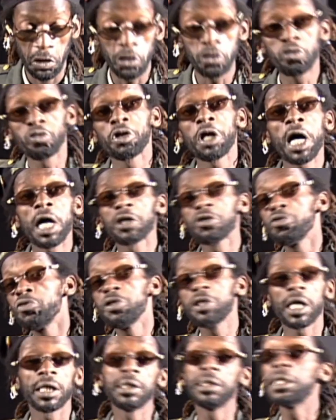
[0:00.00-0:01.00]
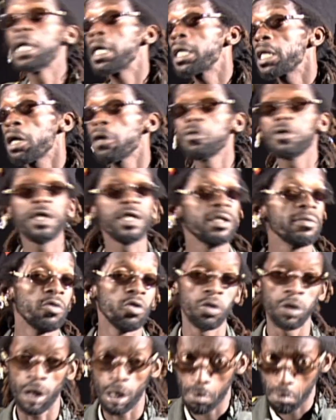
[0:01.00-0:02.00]
Today I do it another way,
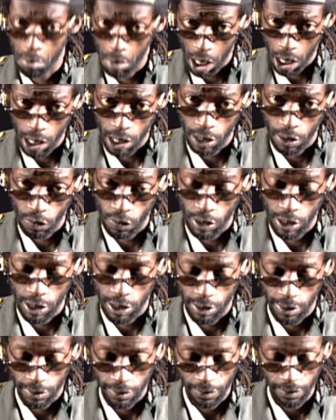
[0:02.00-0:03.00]
but I'm my way.